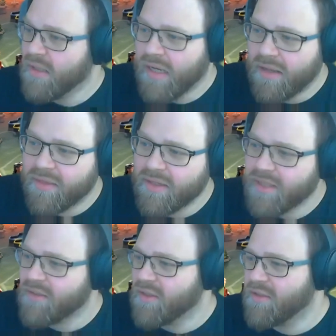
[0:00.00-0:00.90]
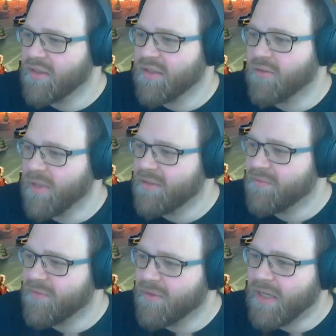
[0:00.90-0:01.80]
I think there's also a
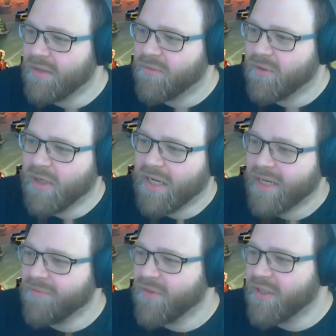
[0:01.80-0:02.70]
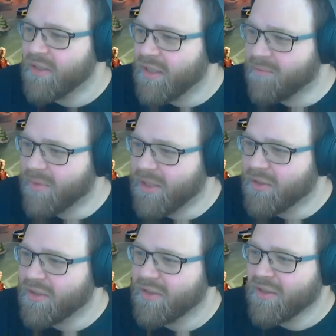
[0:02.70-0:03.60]
question from Ivan
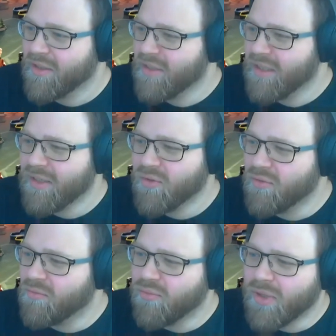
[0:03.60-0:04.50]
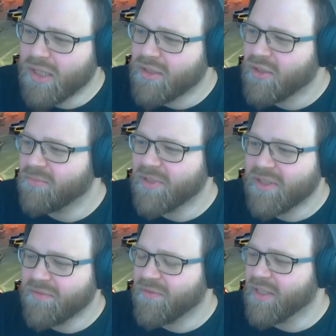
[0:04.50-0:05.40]
about what
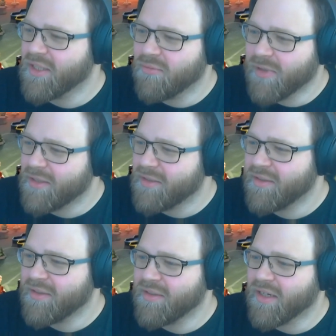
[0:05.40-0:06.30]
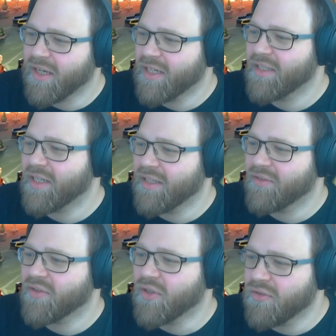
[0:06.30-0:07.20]
specific quests the Garden Tiles
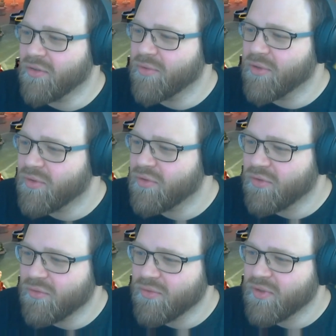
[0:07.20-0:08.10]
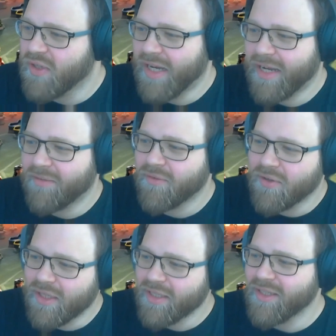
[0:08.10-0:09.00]
contribute to. So I have
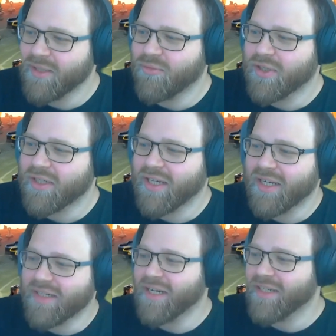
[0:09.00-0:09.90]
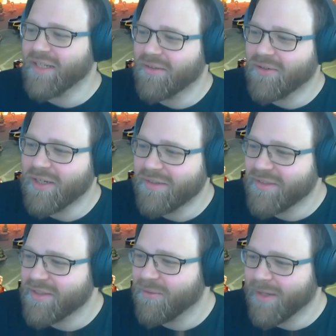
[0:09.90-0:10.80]
no idea what Catanian
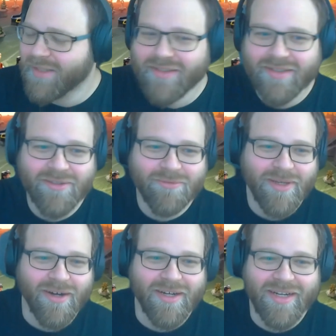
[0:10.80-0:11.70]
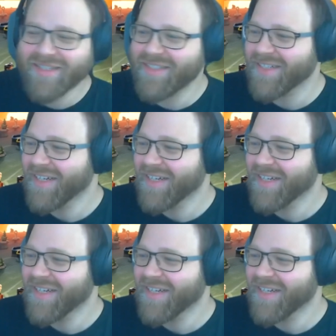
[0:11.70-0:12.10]
Erlin's quest is, to be honest.